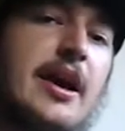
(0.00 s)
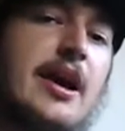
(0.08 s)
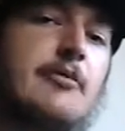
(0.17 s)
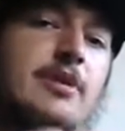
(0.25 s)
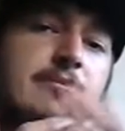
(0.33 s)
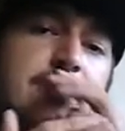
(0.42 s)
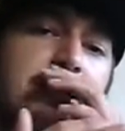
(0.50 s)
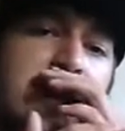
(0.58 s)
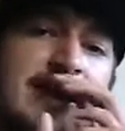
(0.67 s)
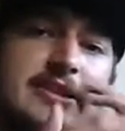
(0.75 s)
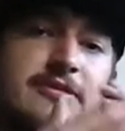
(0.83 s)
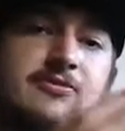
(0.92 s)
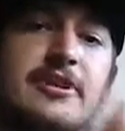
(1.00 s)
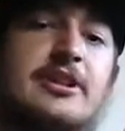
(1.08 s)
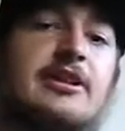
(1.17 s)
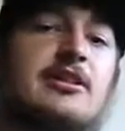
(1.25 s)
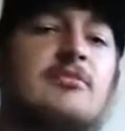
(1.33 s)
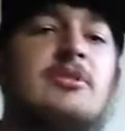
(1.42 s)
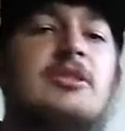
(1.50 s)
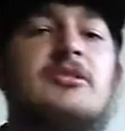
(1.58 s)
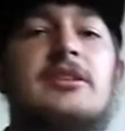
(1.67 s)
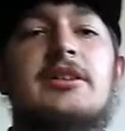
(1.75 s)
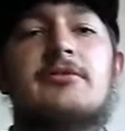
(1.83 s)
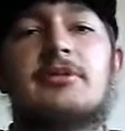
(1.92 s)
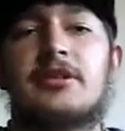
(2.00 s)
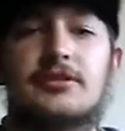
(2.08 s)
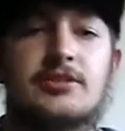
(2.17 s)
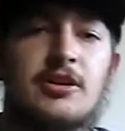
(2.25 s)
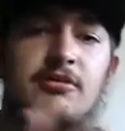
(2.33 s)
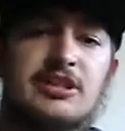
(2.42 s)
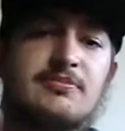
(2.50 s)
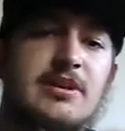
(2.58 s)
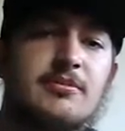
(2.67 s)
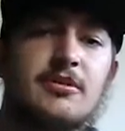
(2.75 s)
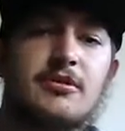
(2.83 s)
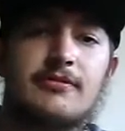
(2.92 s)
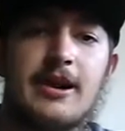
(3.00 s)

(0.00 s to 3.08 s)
and we meet at the front of the community where there's always people